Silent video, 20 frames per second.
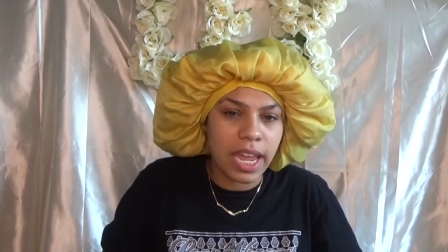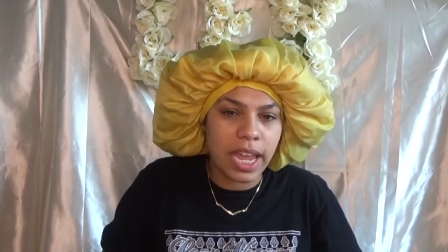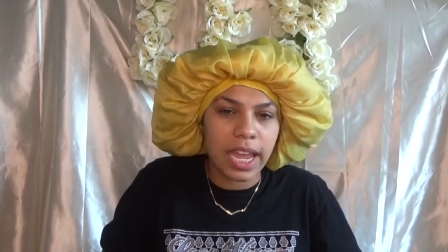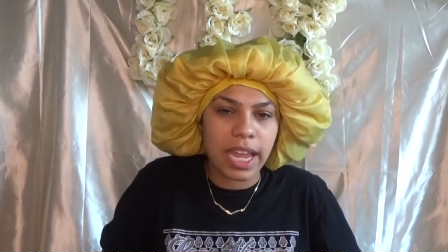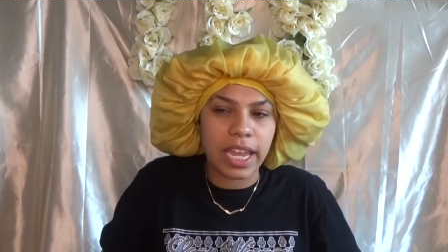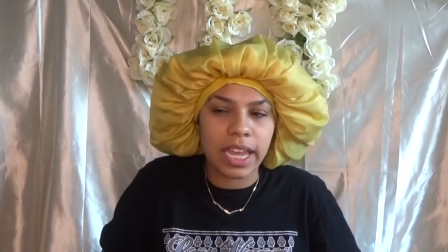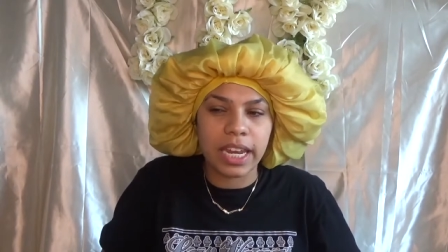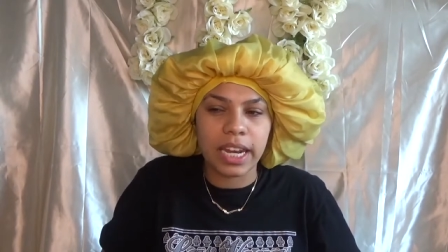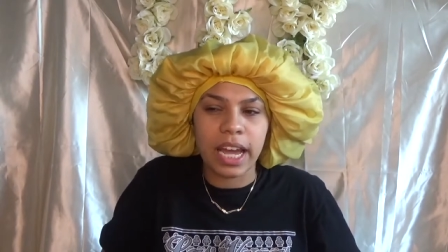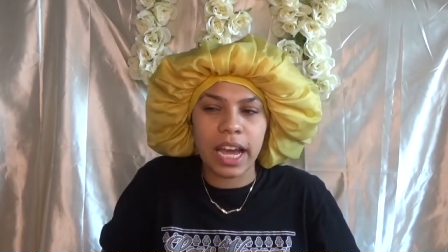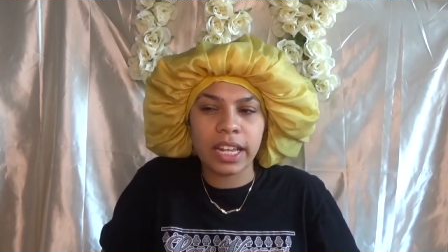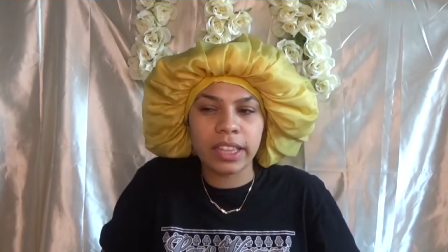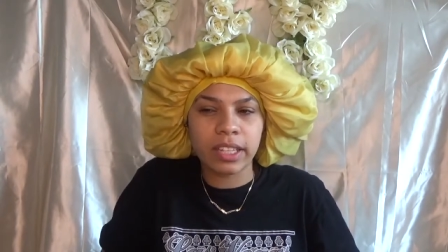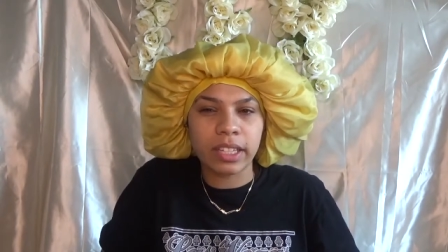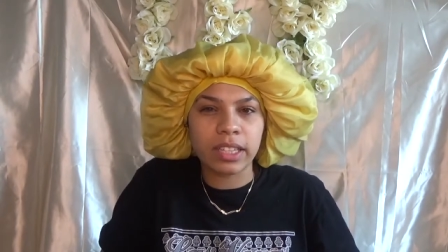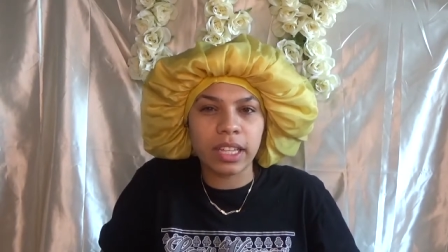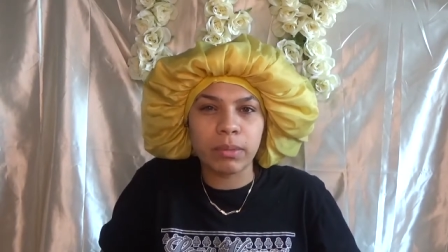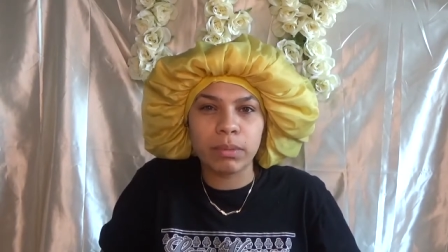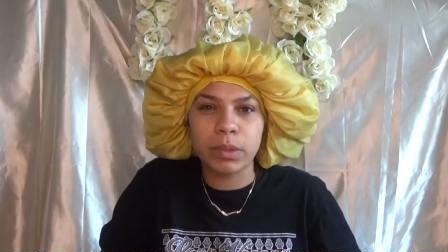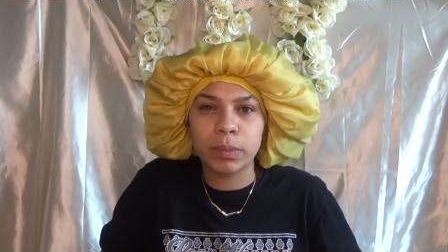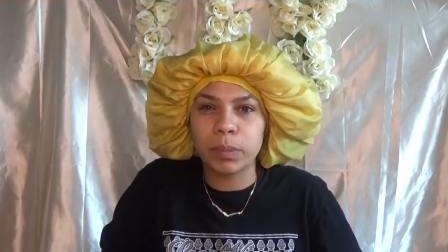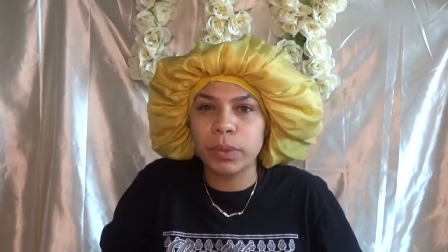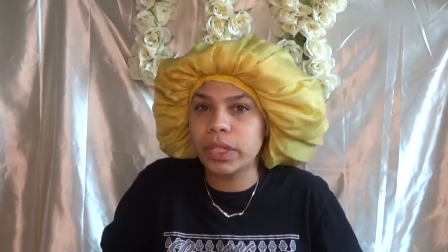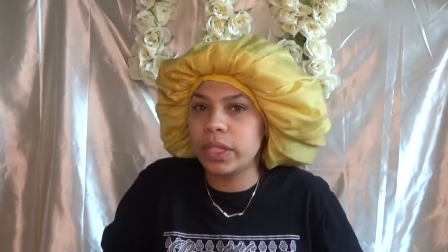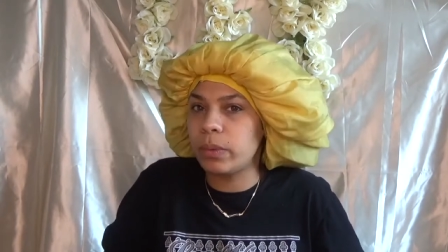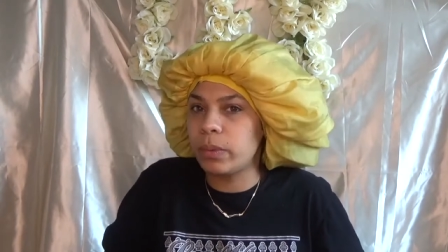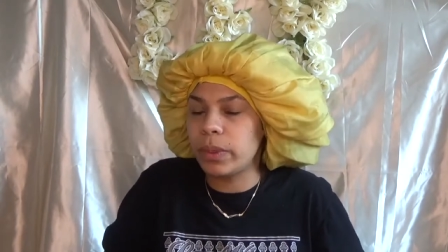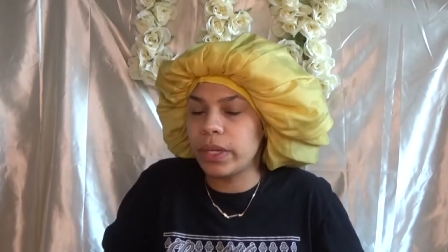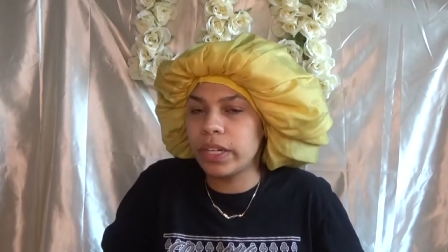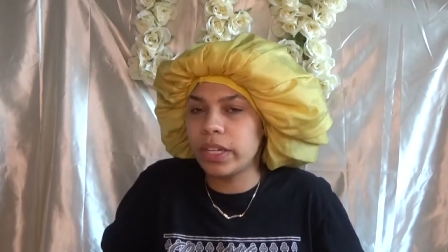and I thought that was
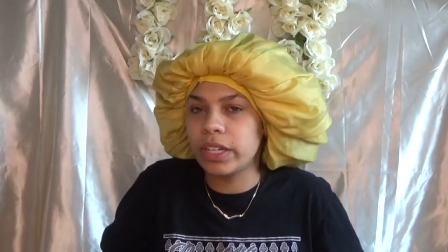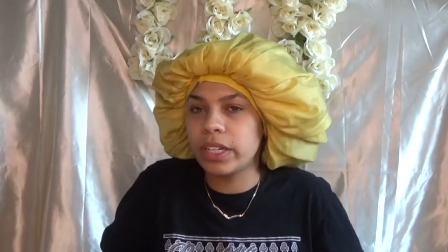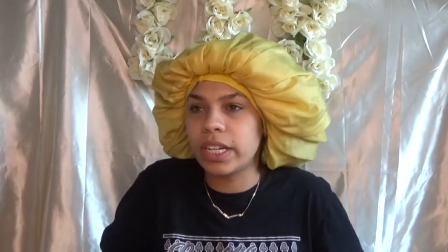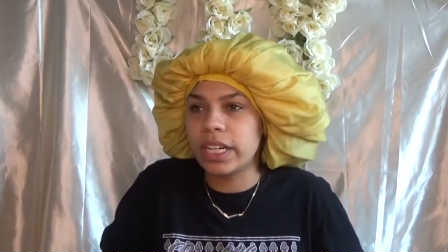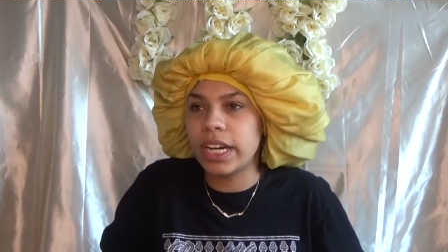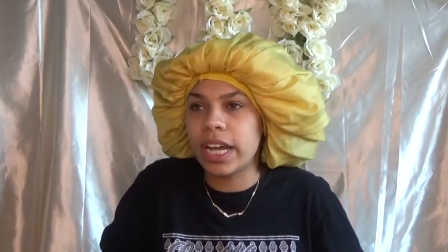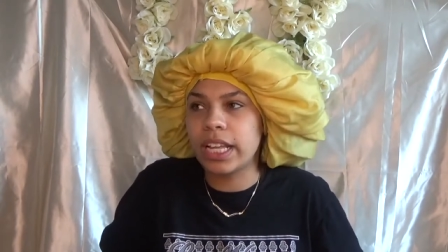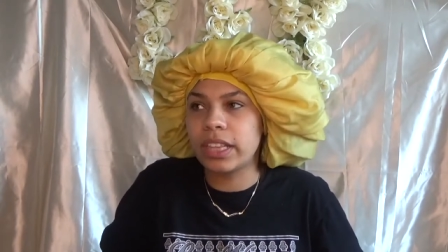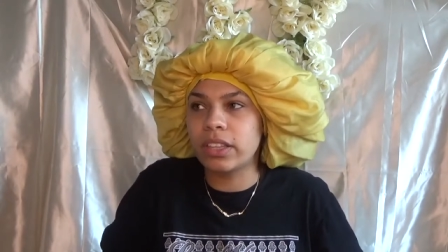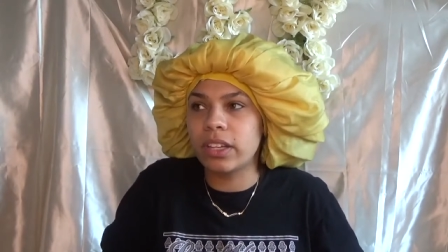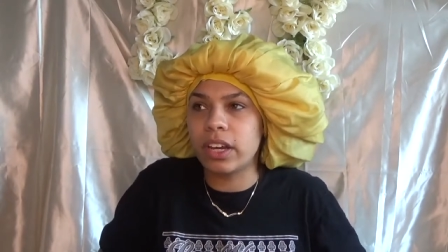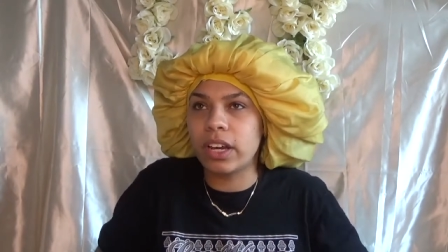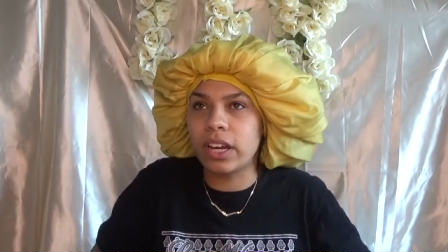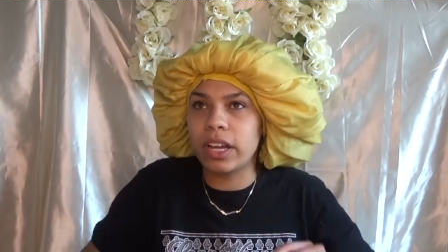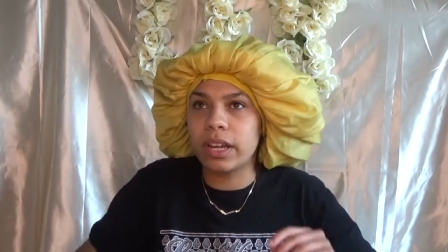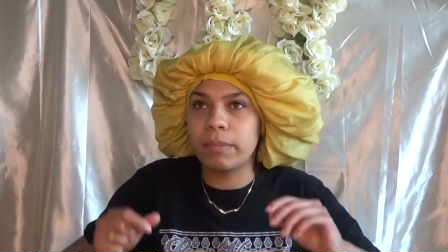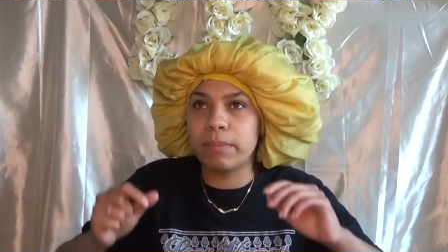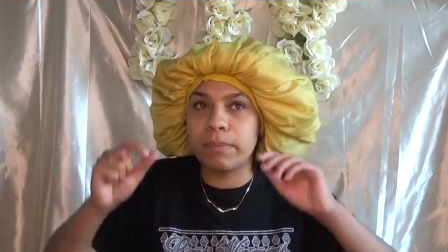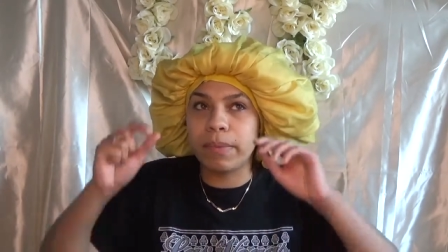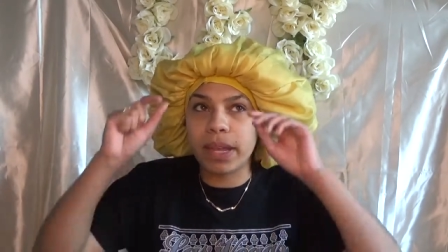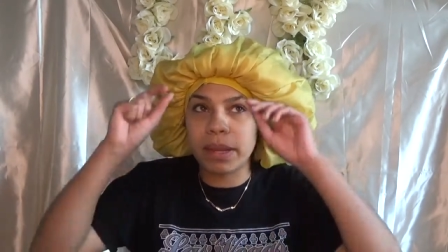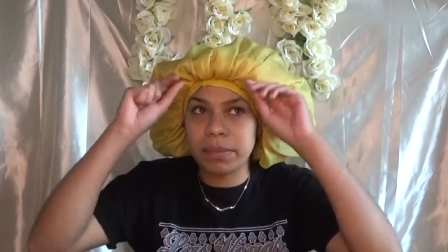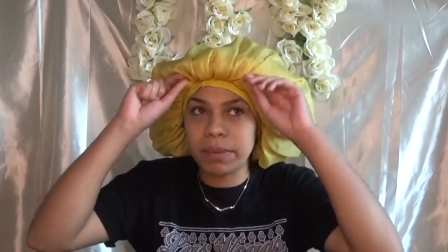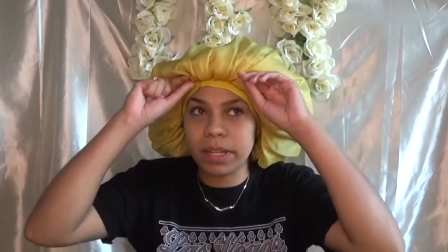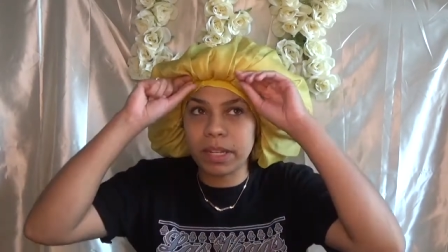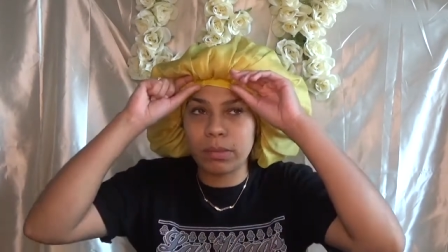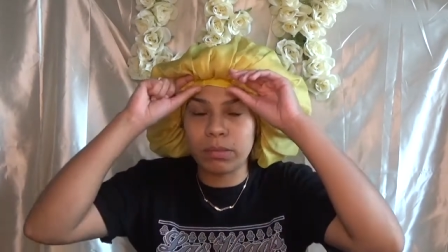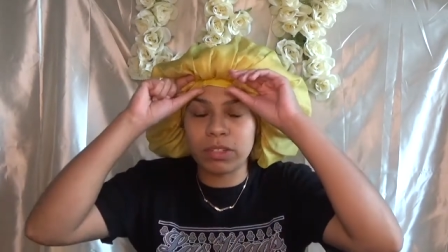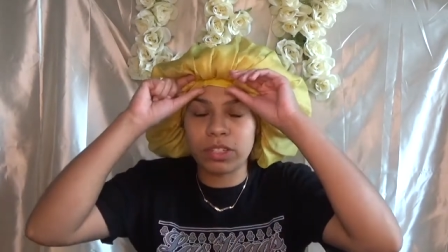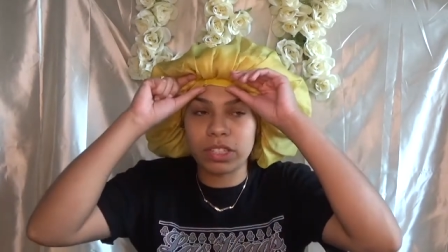pretty weird and I thought
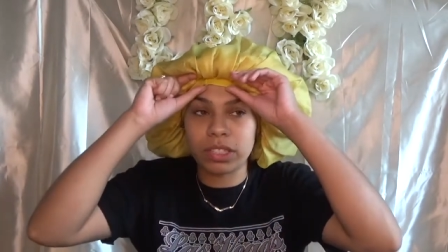maybe it was